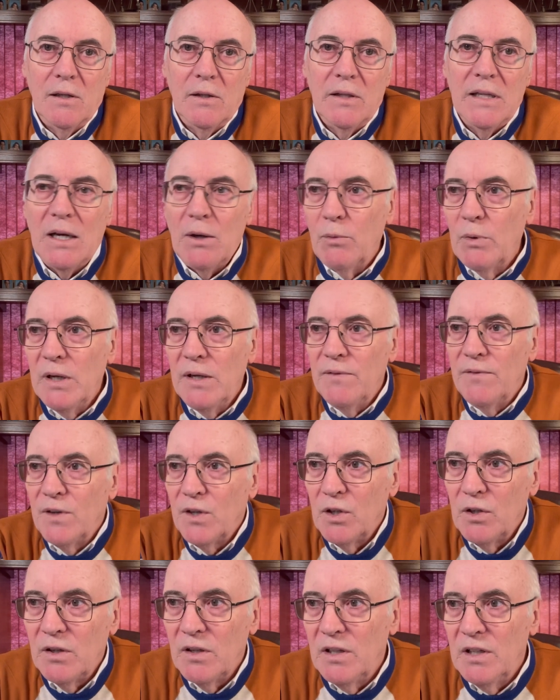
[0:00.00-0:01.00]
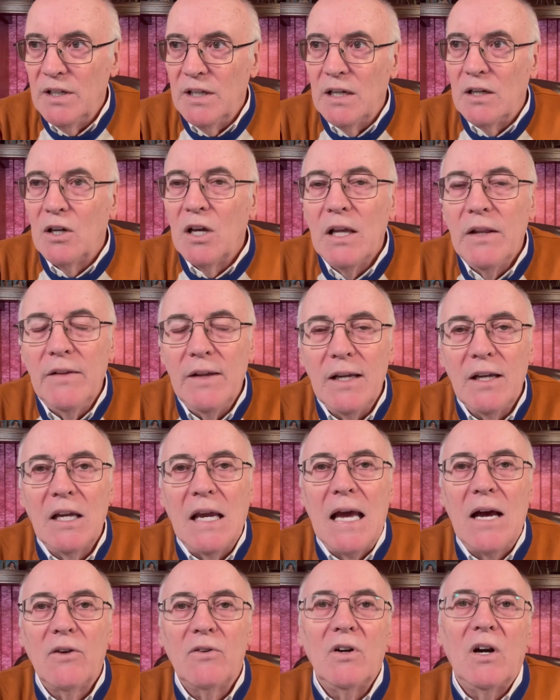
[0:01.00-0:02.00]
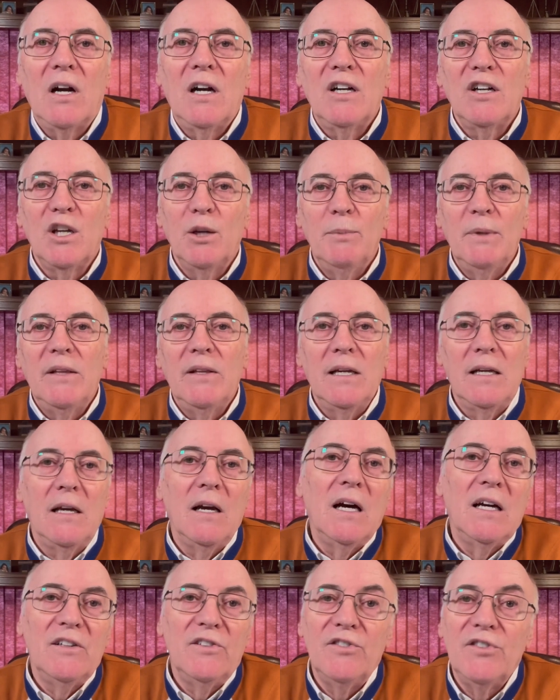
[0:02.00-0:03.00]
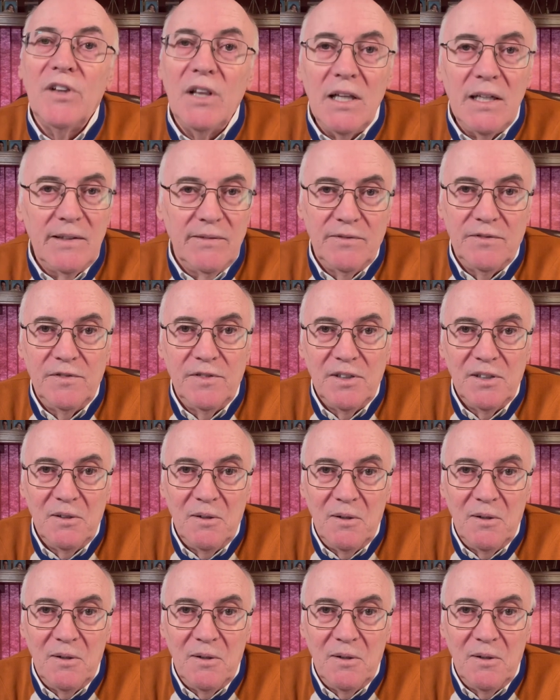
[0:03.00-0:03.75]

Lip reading: Now, we've heard the counter argument that God is love.